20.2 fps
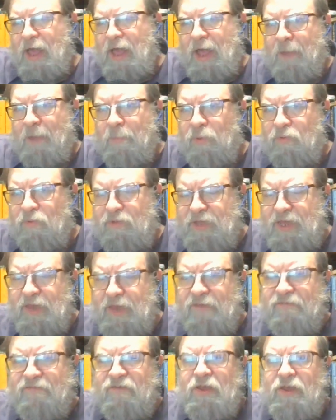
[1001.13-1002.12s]
I
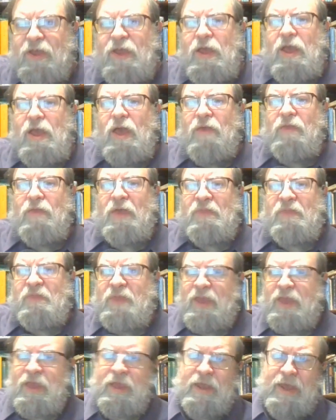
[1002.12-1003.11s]
believe that
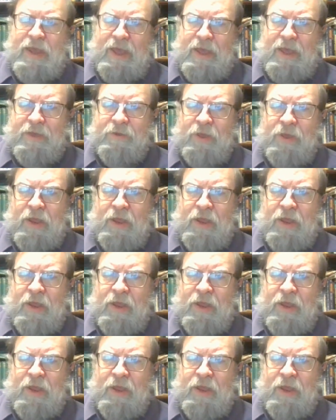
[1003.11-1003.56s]
the